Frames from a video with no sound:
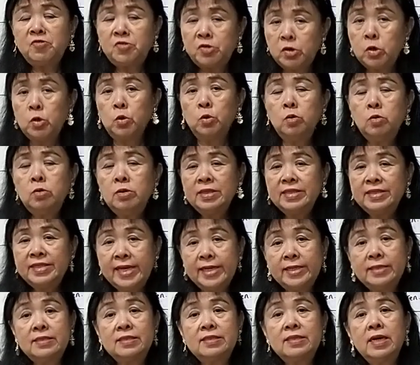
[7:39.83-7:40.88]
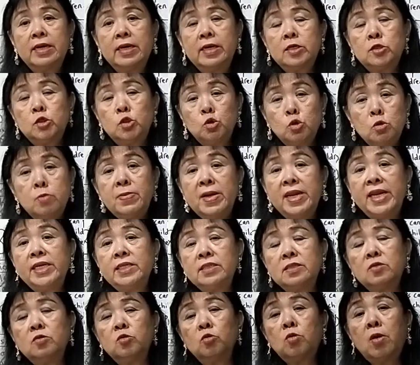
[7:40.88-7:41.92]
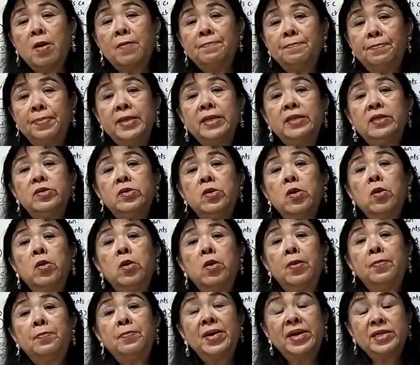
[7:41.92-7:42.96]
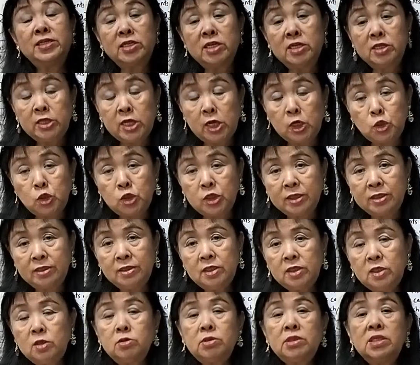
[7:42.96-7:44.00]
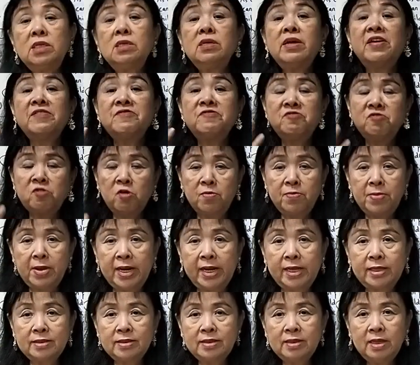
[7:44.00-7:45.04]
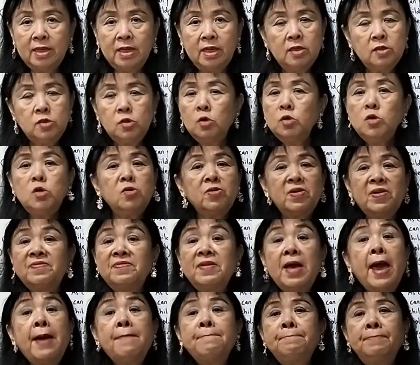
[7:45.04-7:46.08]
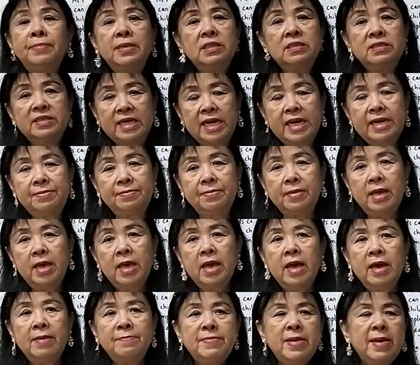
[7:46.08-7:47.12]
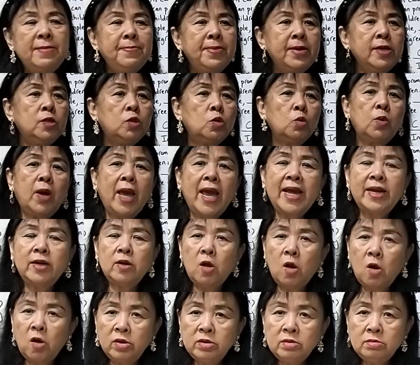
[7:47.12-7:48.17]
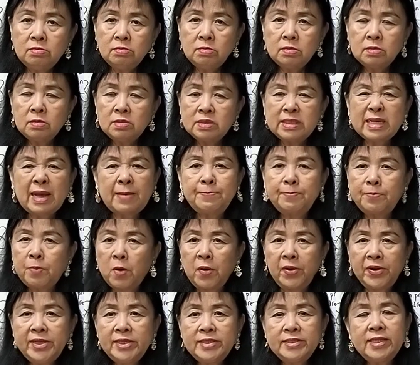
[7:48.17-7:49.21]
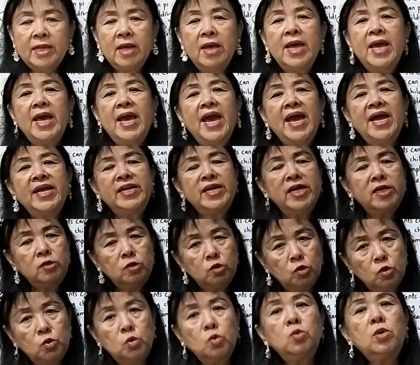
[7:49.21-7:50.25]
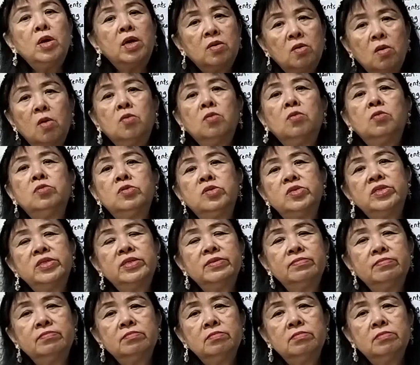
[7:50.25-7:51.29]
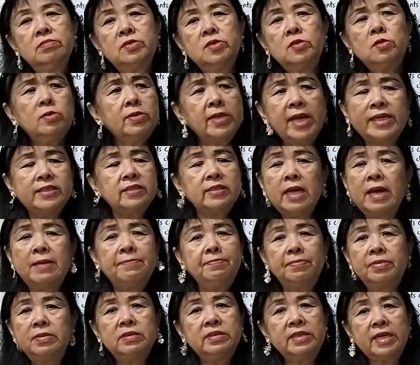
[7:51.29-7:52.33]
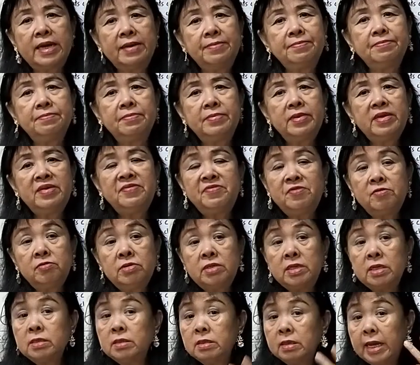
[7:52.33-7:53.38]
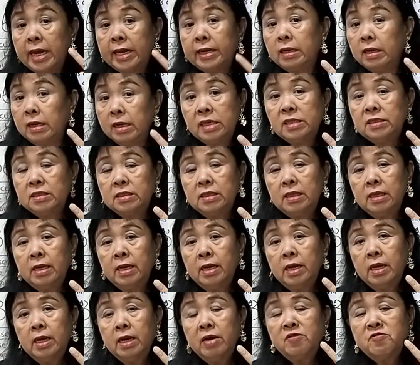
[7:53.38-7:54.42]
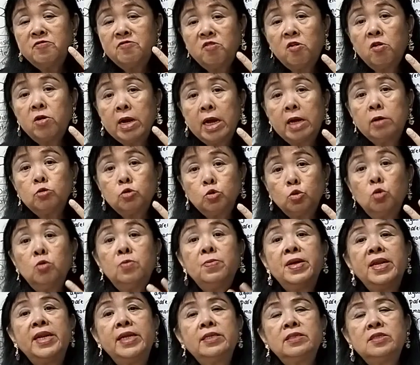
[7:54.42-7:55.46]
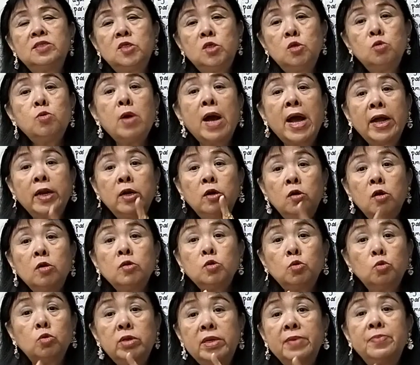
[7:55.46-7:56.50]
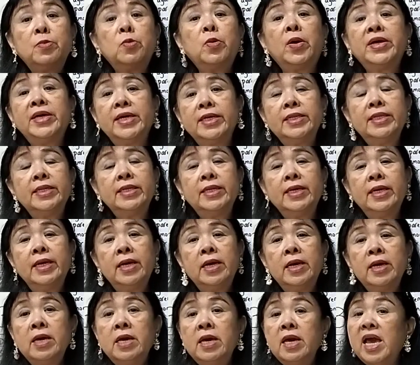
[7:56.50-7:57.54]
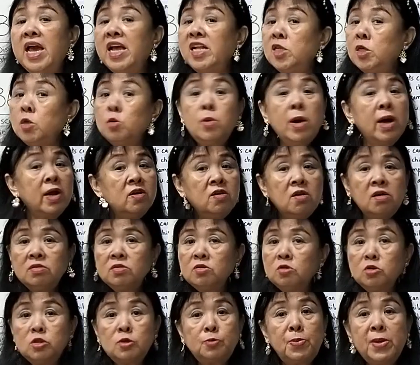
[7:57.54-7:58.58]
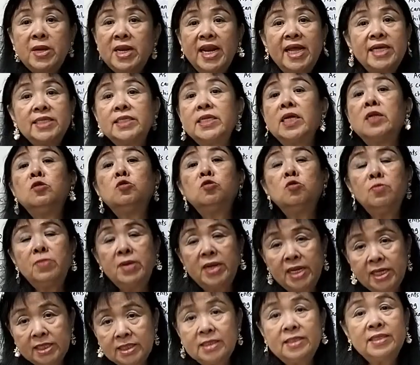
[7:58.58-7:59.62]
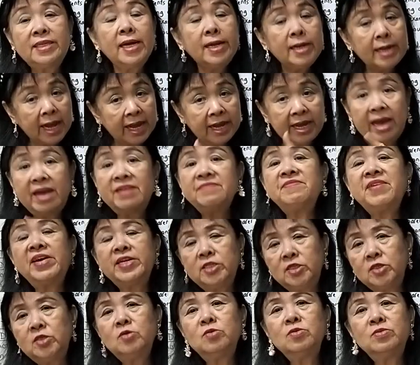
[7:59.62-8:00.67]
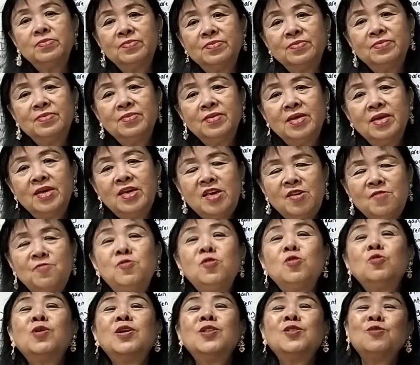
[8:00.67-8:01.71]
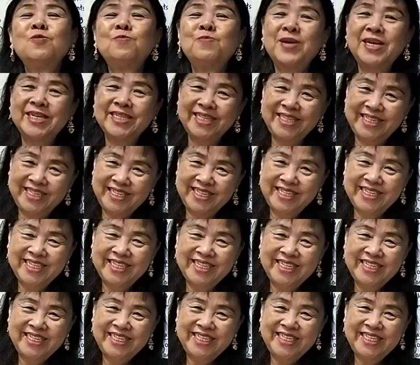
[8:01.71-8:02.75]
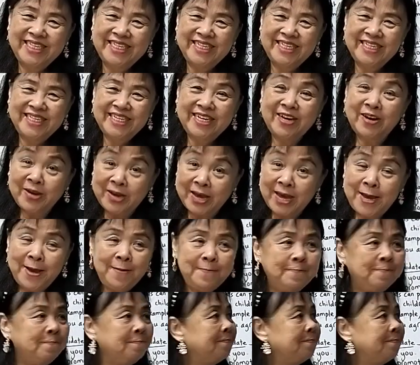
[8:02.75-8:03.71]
you takes 2 minutes to complete your presentation, you still have 4 minutes. So you have ample time, maybe to add on some points and then to do a conclusion. So there is ample time if you just at least fork out 2 minutes. You are not to keep quiet. And you are not to speak less than 2 minutes. That I advise you if you want to pass. Okay?